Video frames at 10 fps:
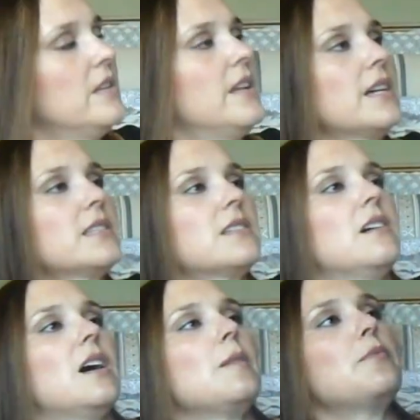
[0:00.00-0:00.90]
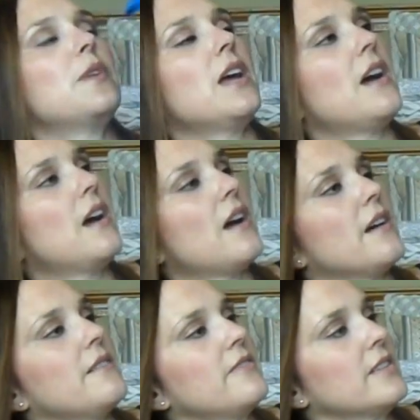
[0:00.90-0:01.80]
Next up we
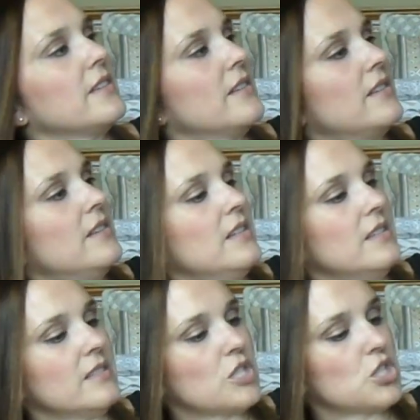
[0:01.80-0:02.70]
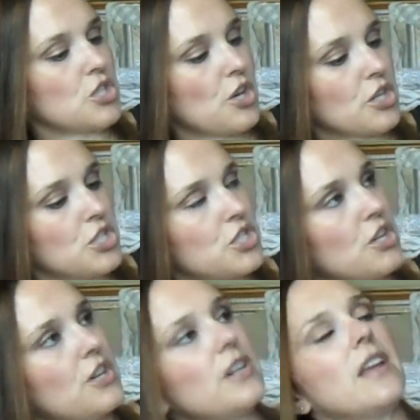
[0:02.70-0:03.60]
have the shark
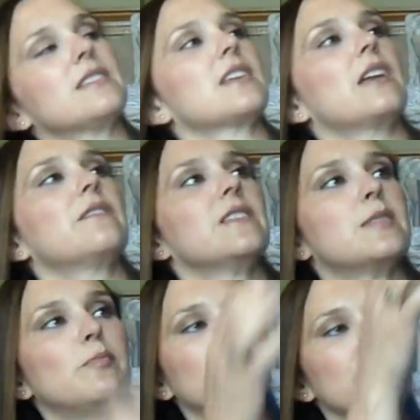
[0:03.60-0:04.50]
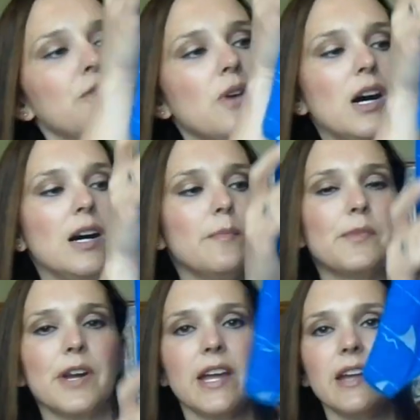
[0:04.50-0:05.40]
shirt. It's kind of this blue
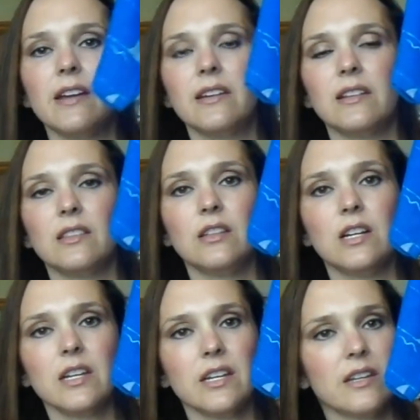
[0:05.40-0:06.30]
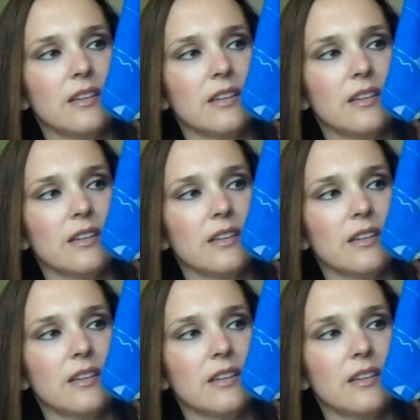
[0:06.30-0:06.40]
ombre look